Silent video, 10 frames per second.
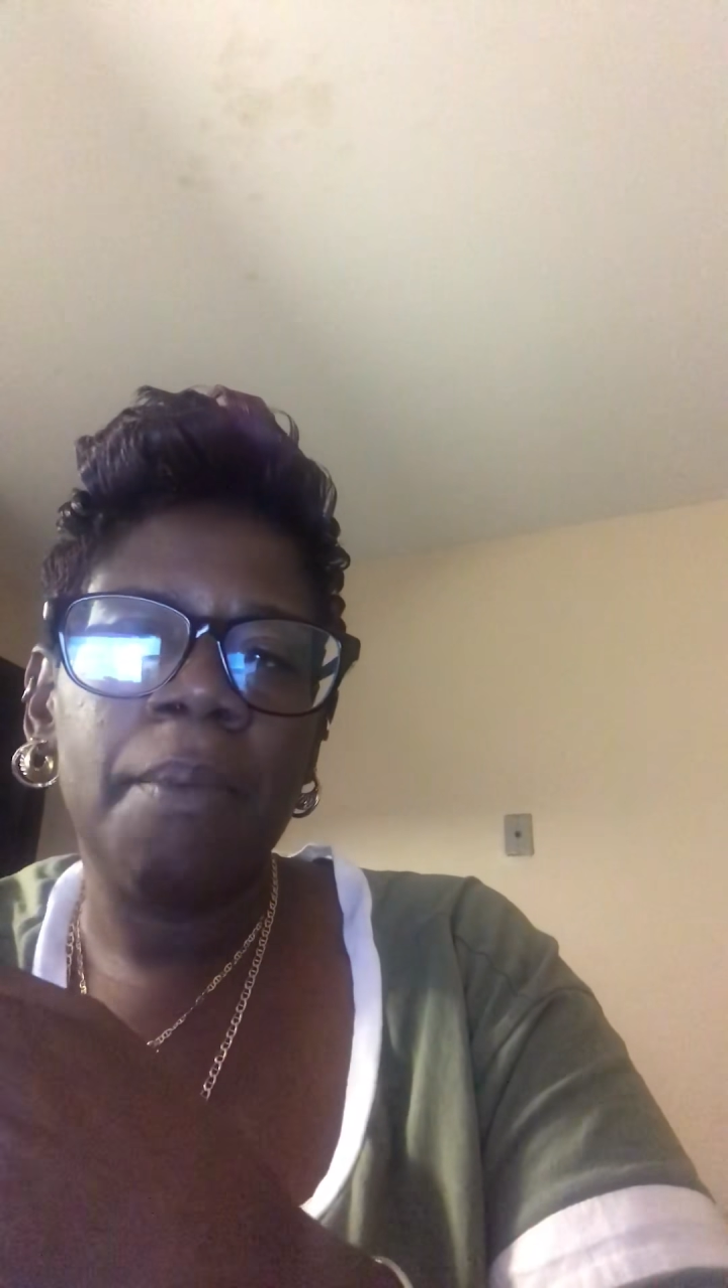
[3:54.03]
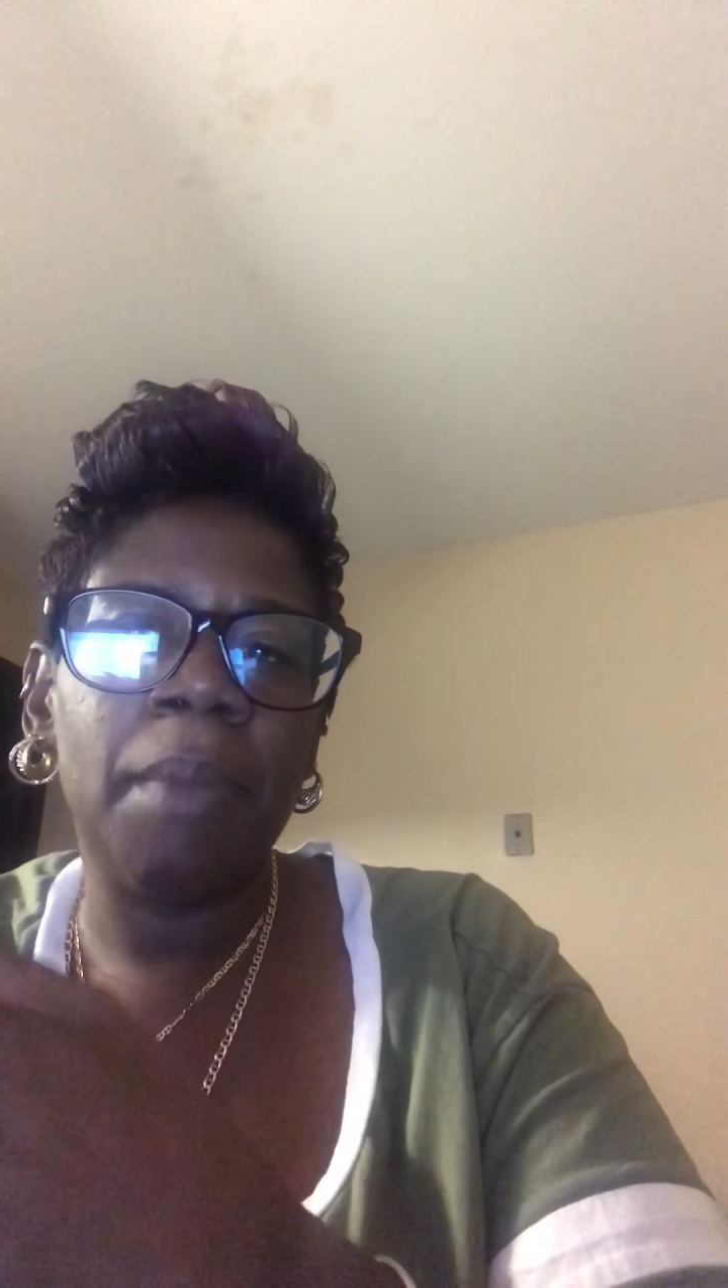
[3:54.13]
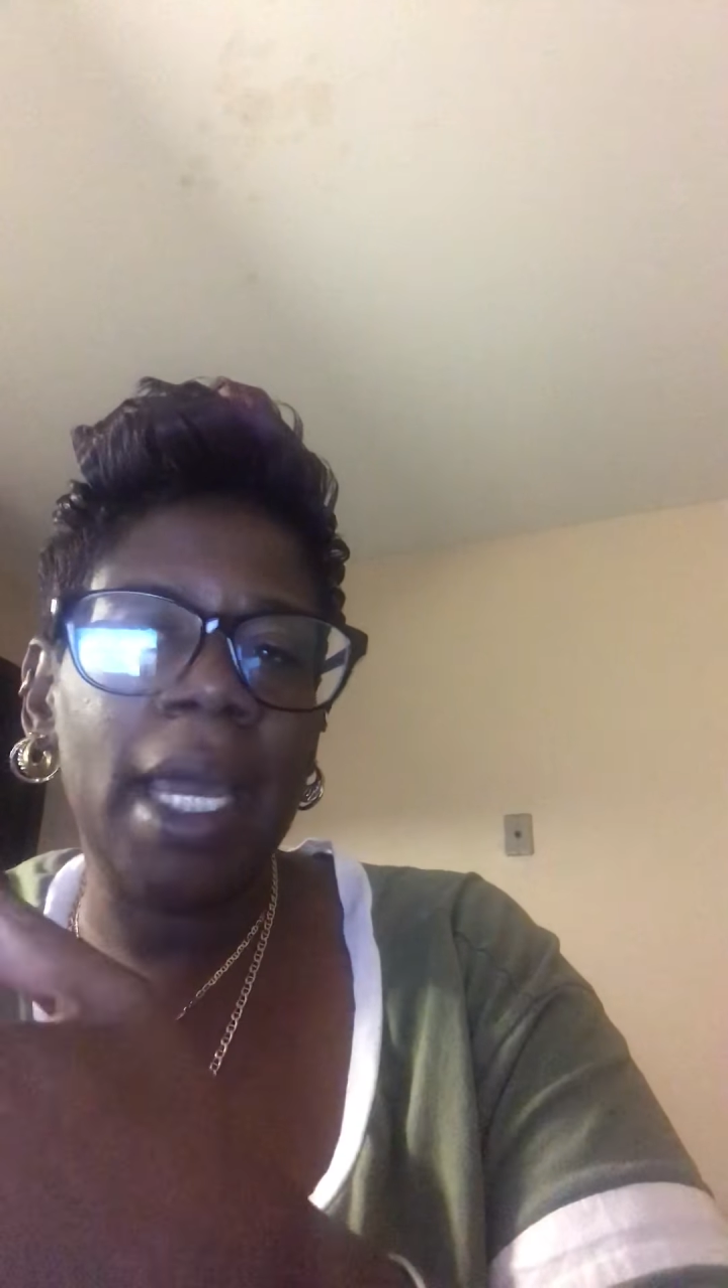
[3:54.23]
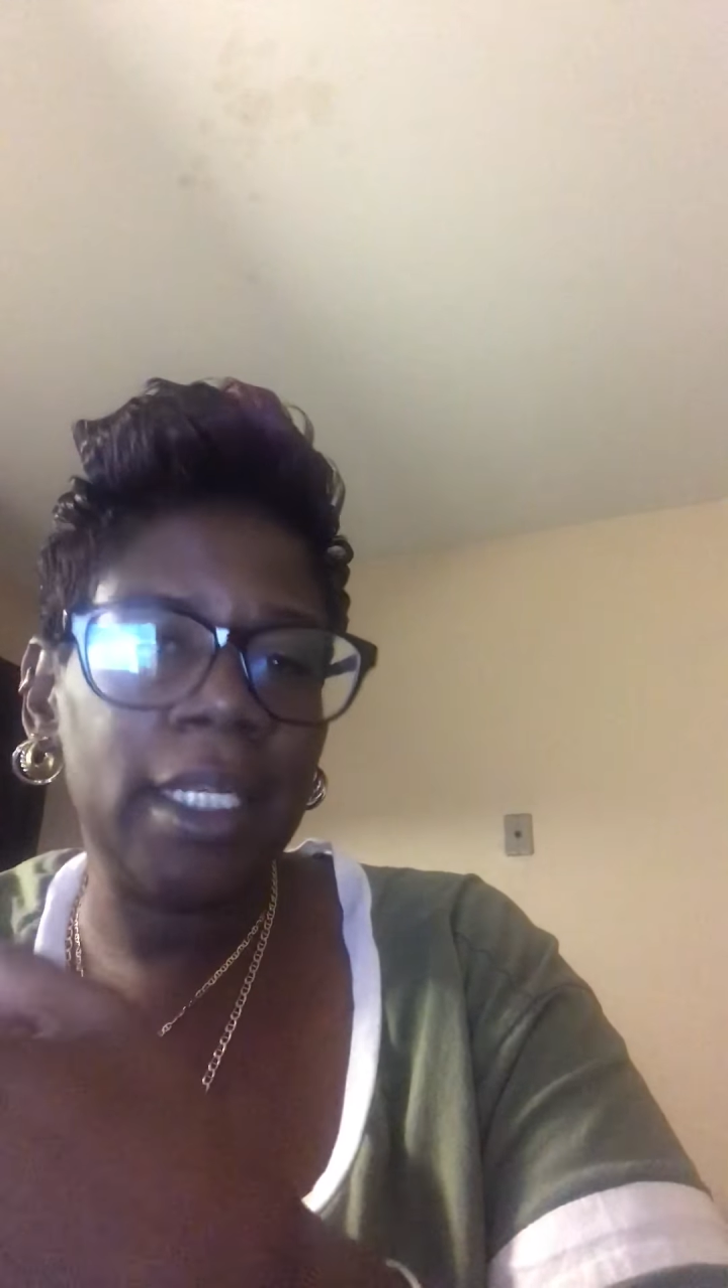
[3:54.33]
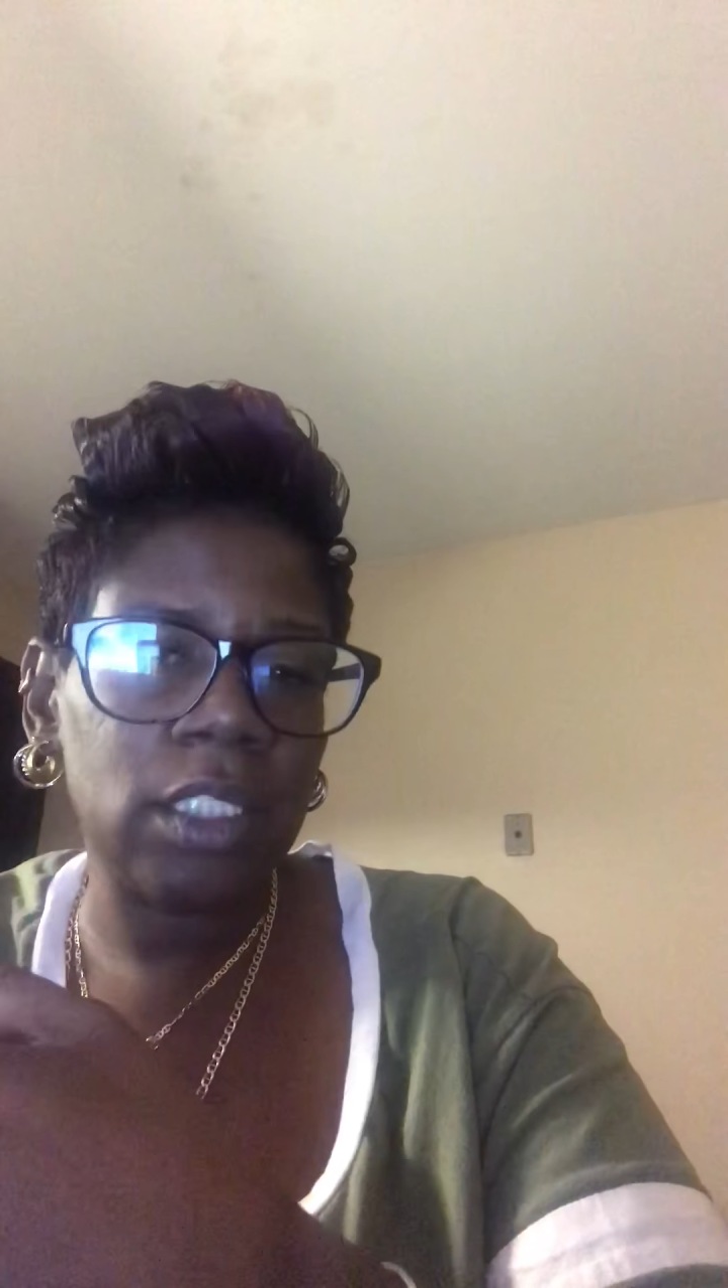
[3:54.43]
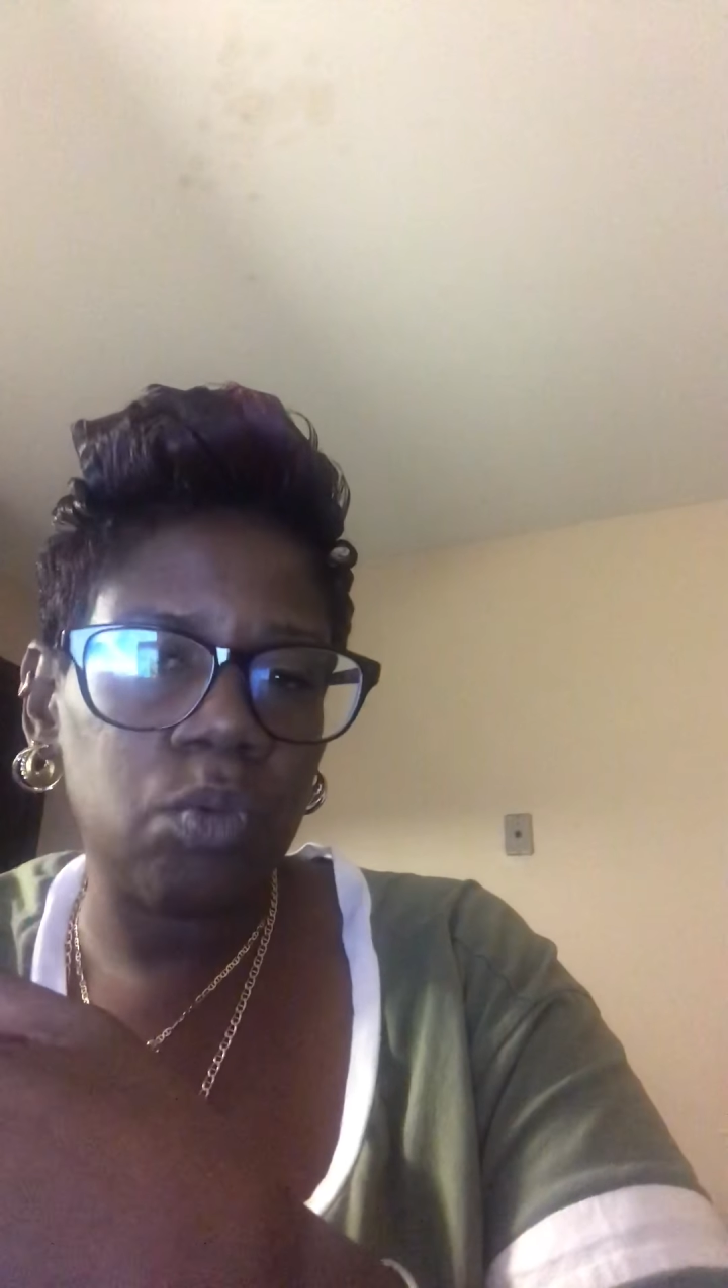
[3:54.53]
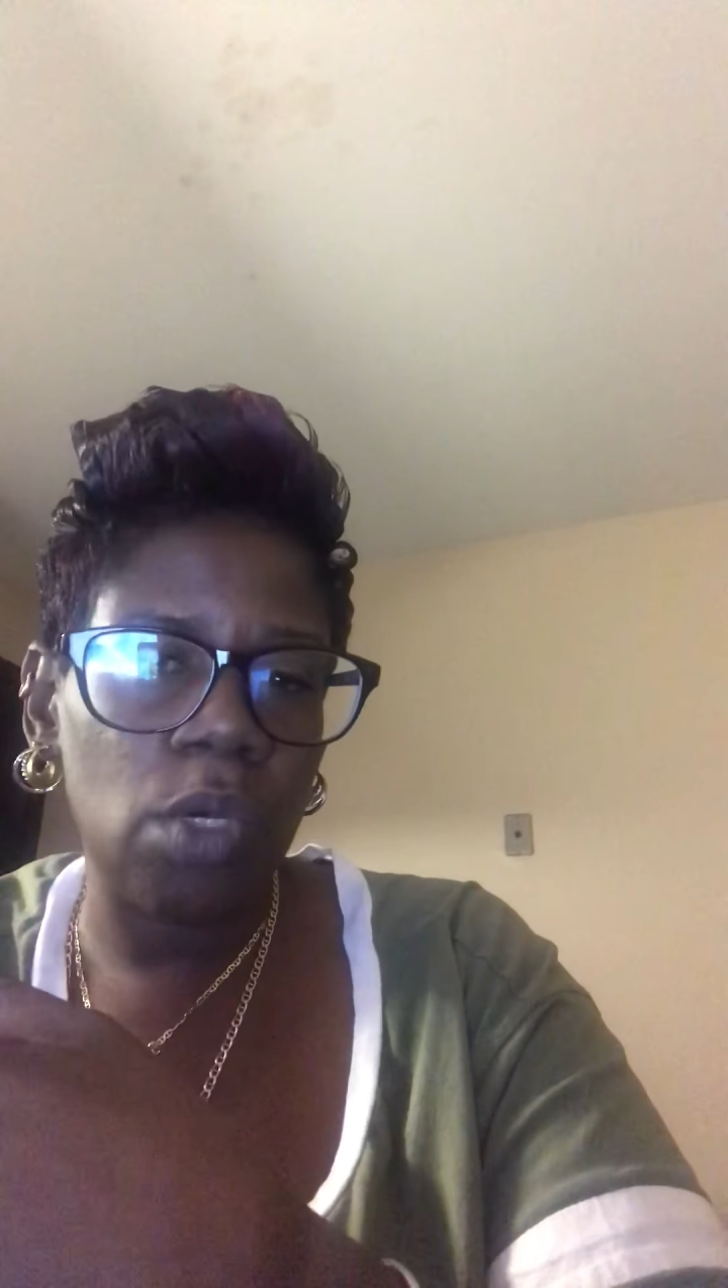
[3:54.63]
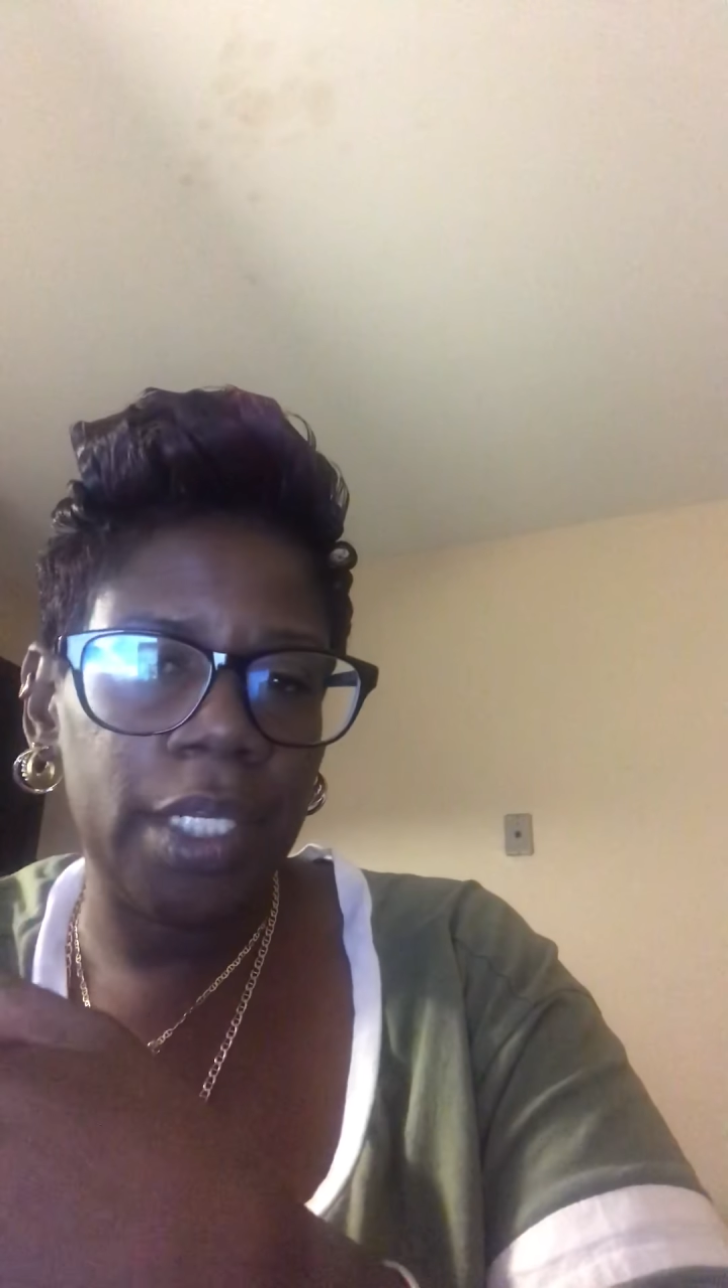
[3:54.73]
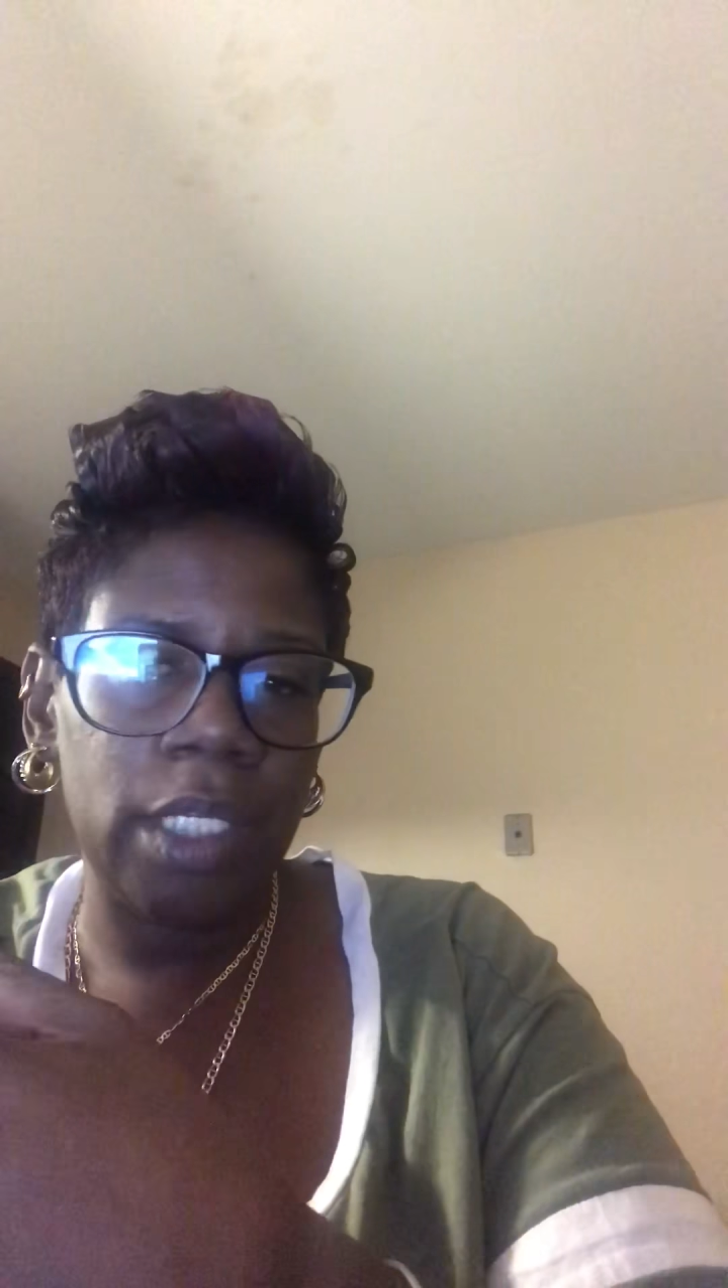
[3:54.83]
minus 1